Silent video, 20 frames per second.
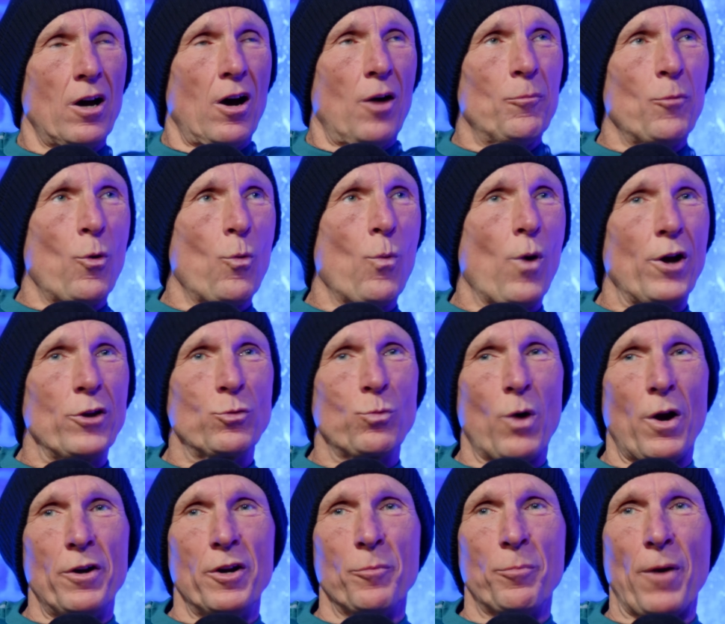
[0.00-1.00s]
I'm always
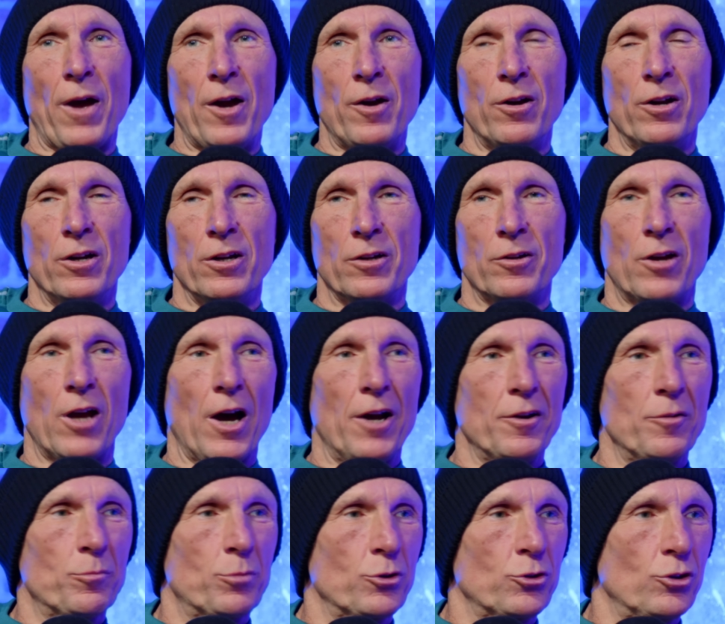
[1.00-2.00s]
worried about uh,
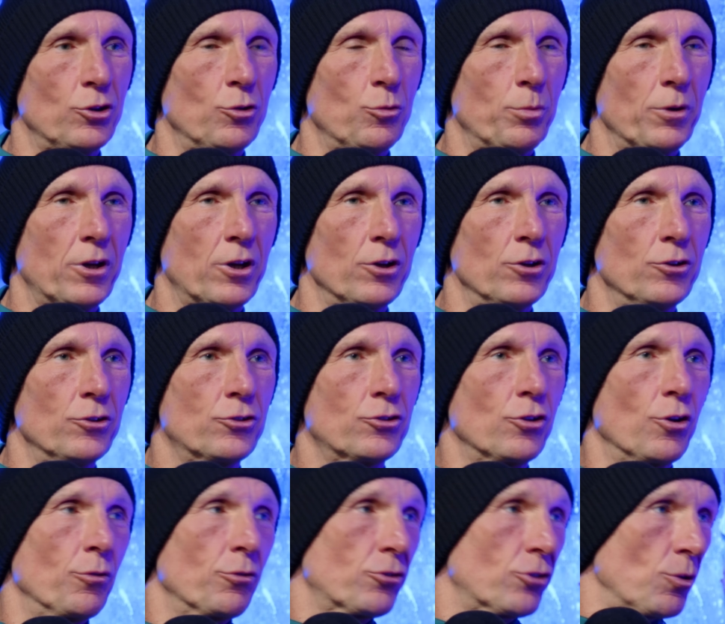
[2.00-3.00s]
going to Brazil
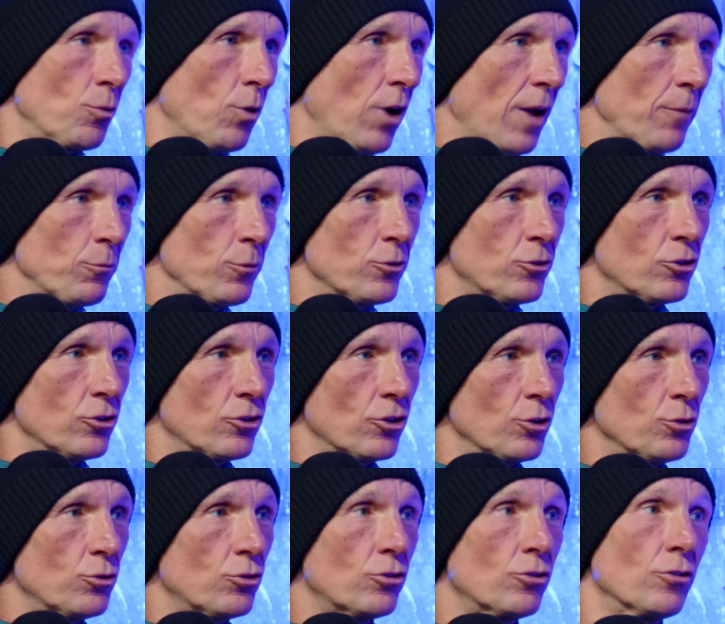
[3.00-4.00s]
because obviously what happened with
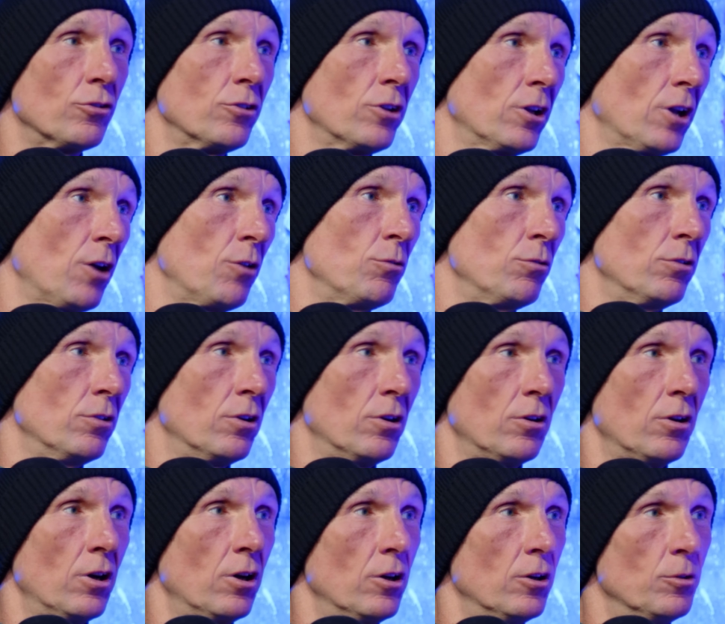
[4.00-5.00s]
Jesus, you know,
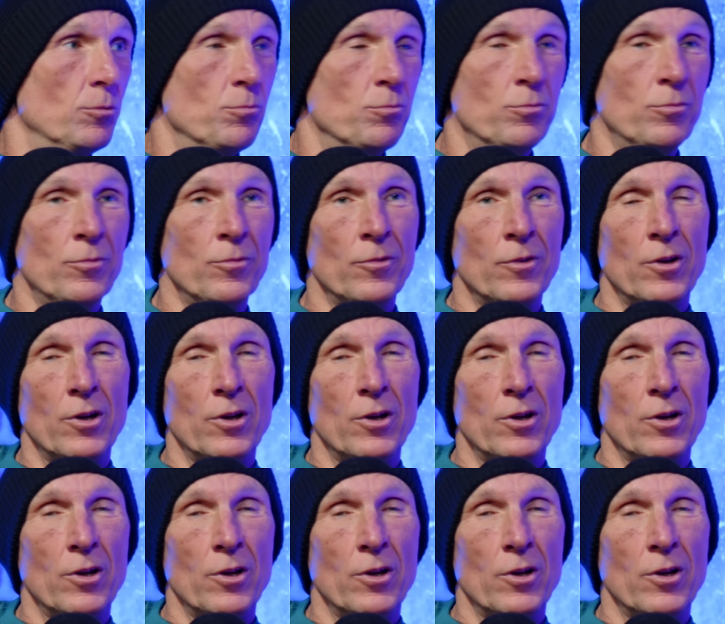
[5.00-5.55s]
um,